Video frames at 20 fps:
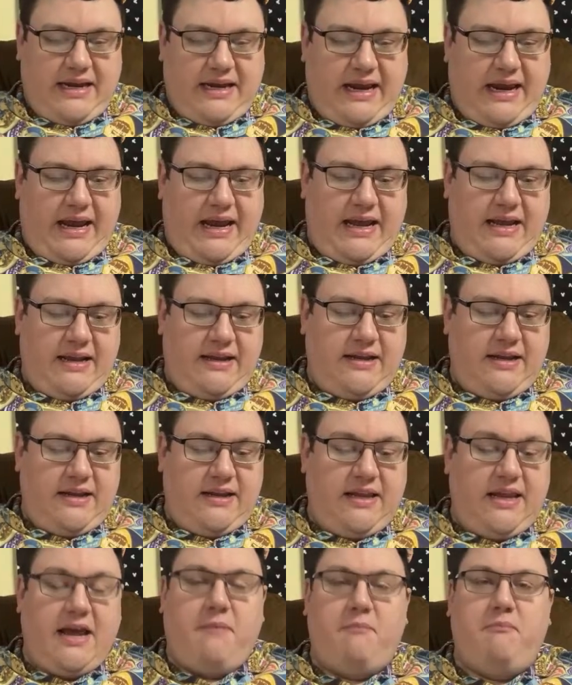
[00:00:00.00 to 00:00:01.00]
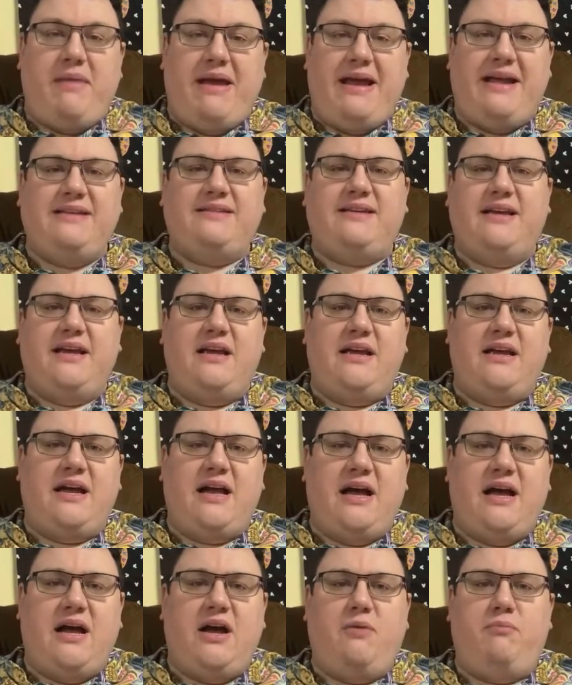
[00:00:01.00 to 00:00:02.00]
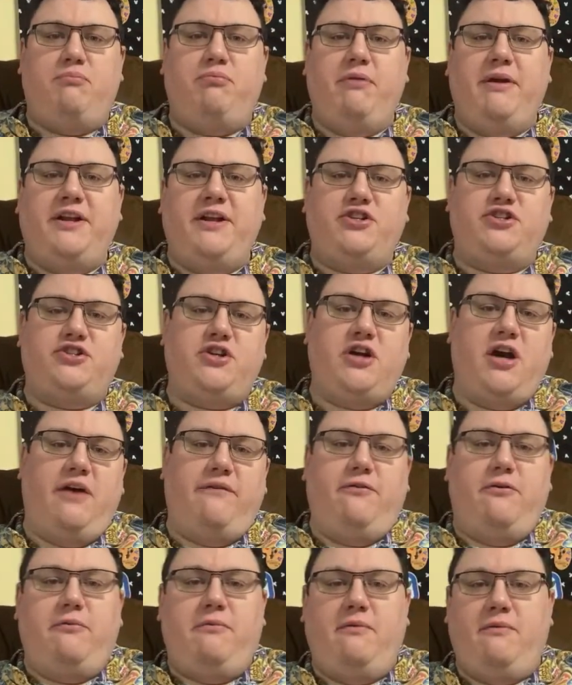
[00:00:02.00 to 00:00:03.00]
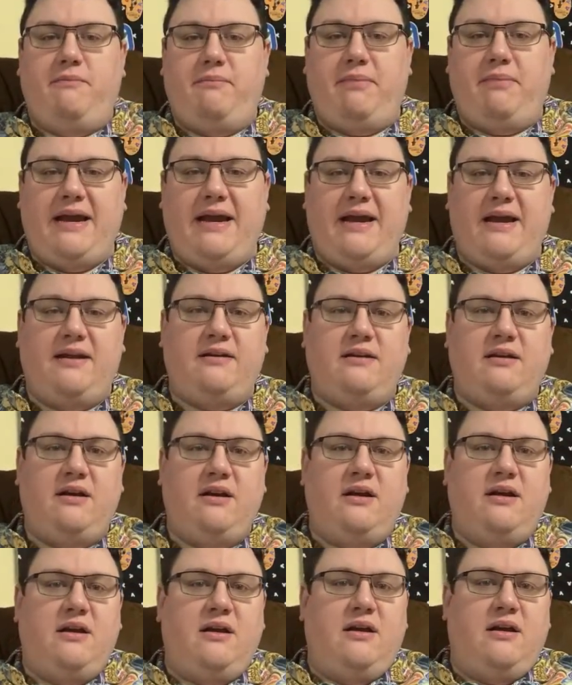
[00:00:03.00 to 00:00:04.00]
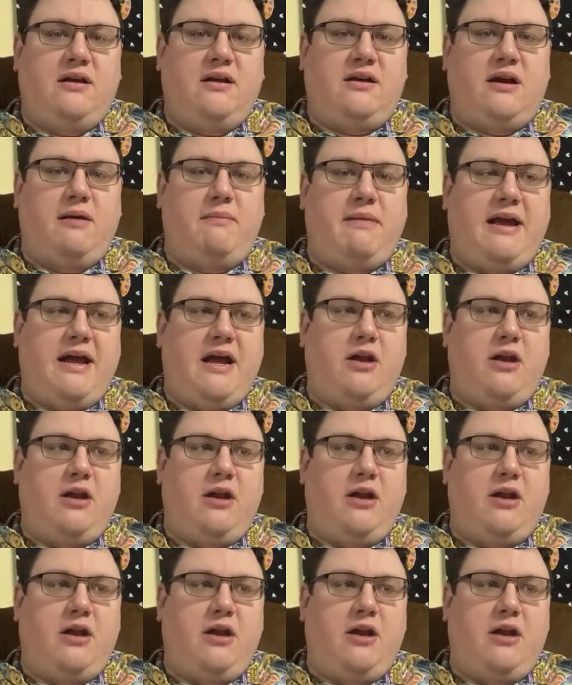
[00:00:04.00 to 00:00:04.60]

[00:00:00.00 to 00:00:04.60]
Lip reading: and the amazing British cover band Command